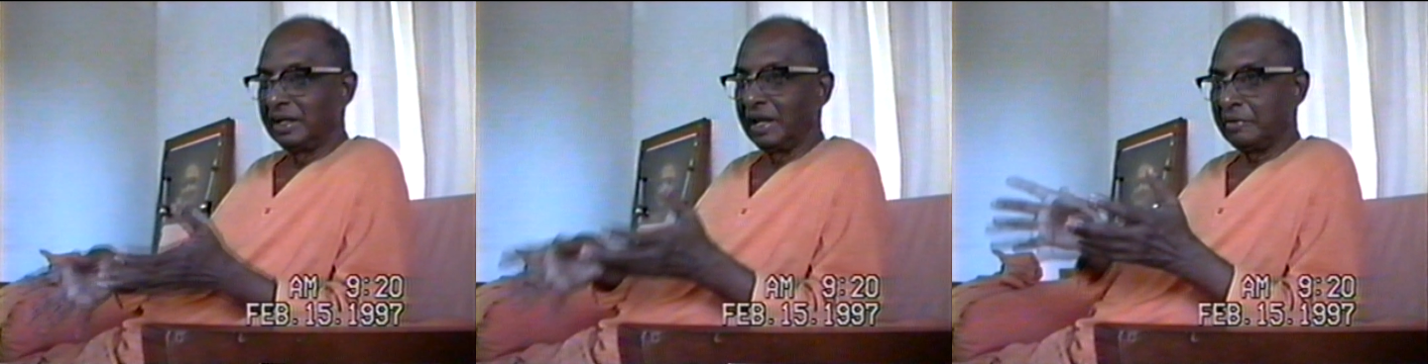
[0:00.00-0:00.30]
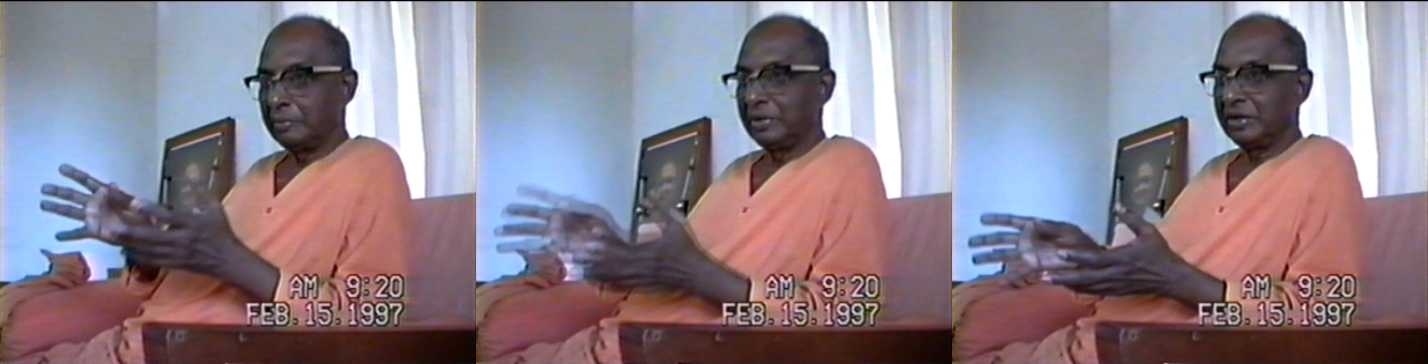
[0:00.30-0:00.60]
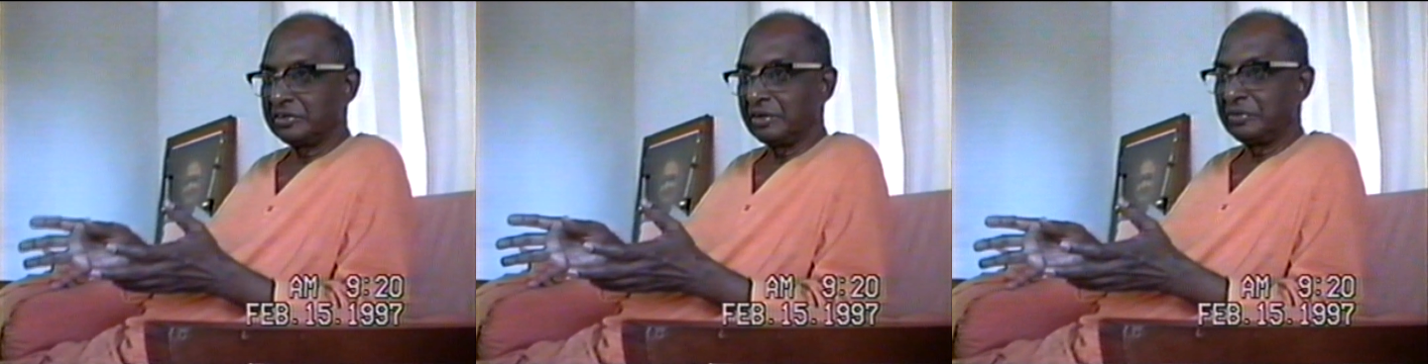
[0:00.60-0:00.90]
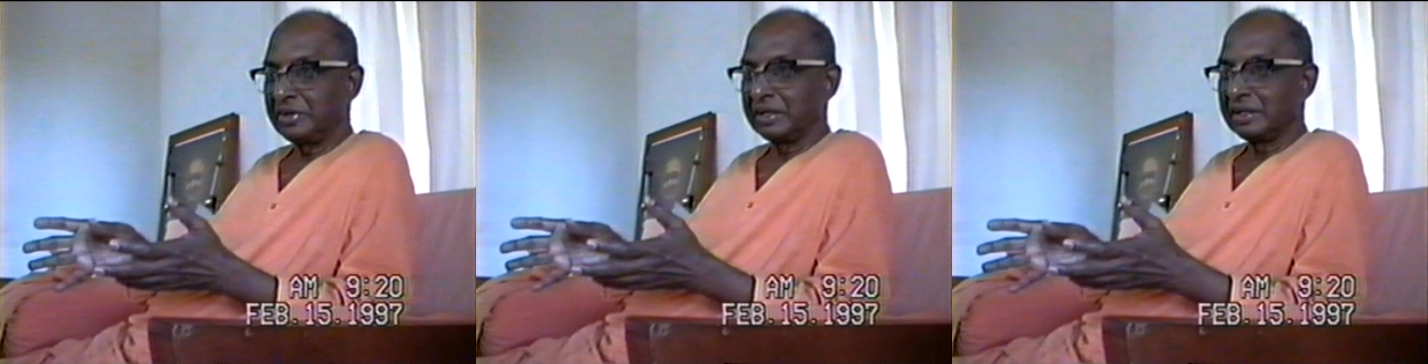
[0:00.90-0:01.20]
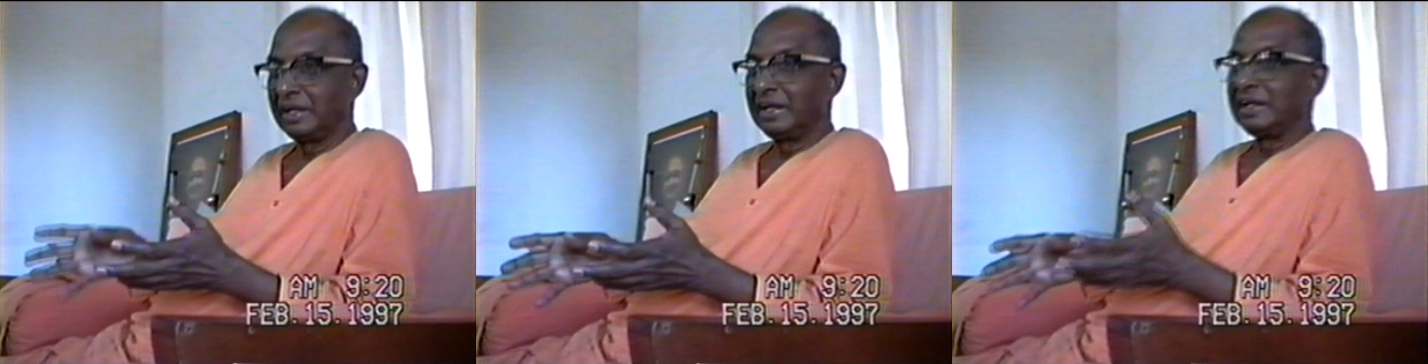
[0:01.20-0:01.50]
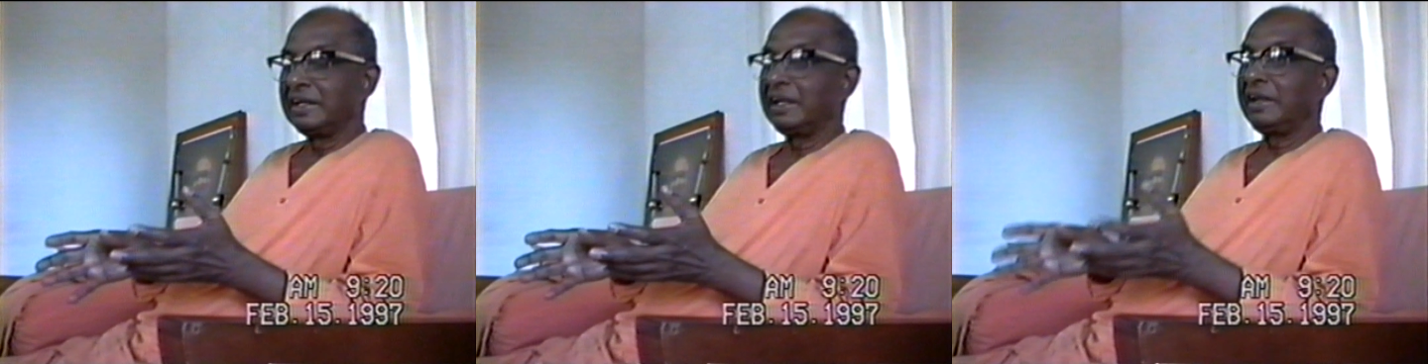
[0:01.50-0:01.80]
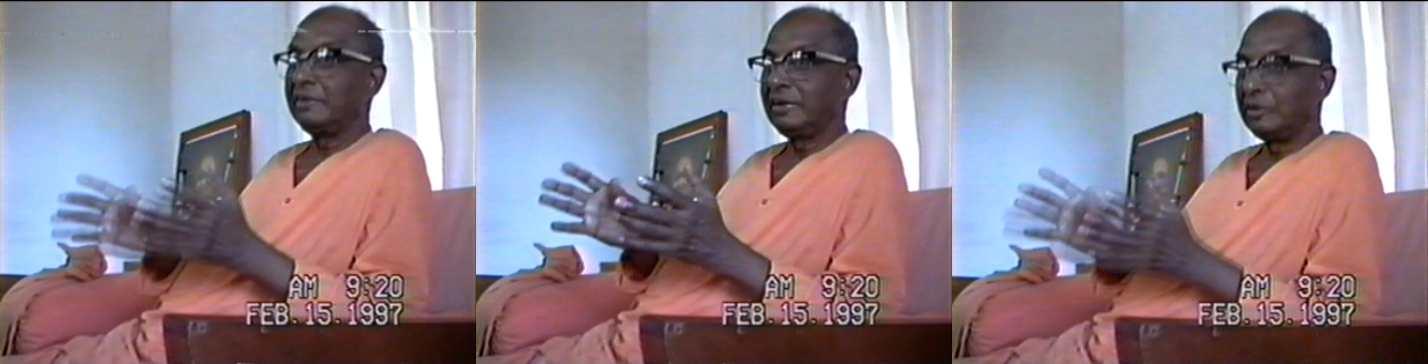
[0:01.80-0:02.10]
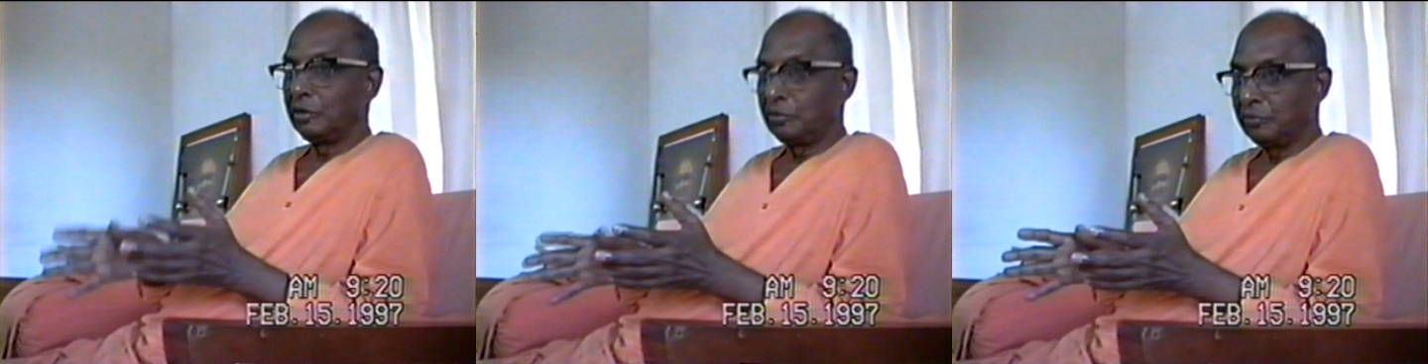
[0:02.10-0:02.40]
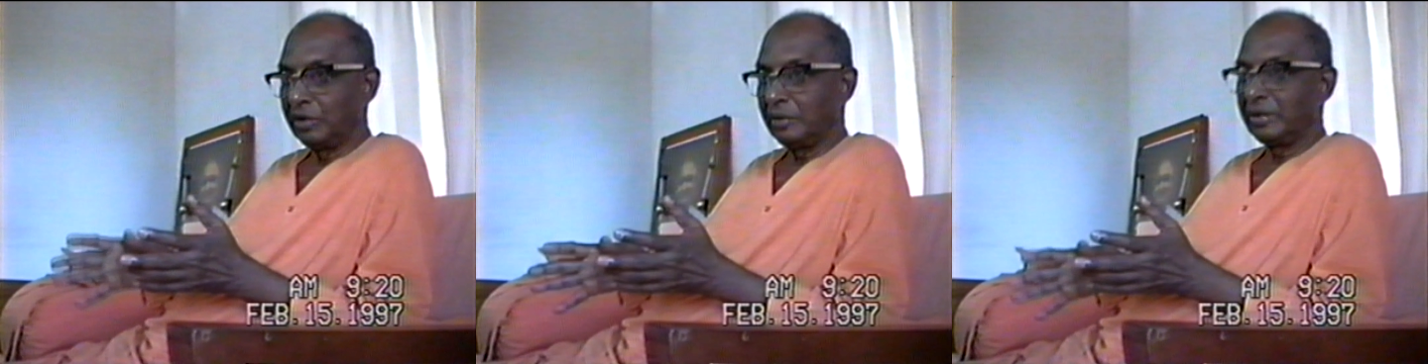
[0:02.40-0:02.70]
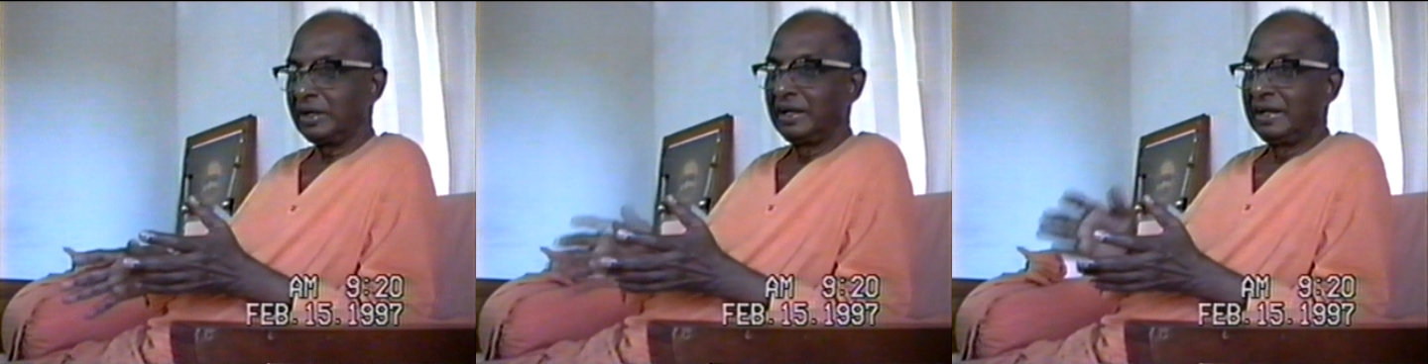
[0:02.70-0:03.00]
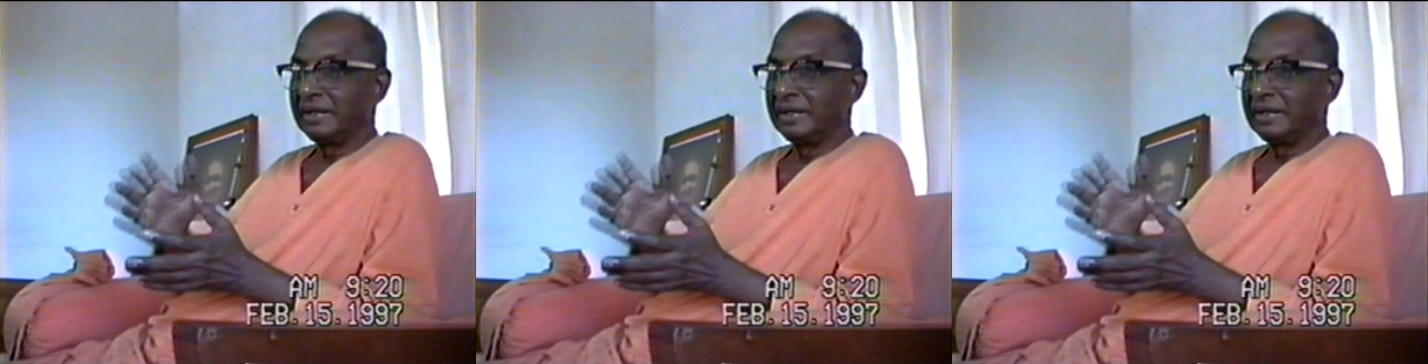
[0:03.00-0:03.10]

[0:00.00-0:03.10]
everybody is suffering, you will know fully well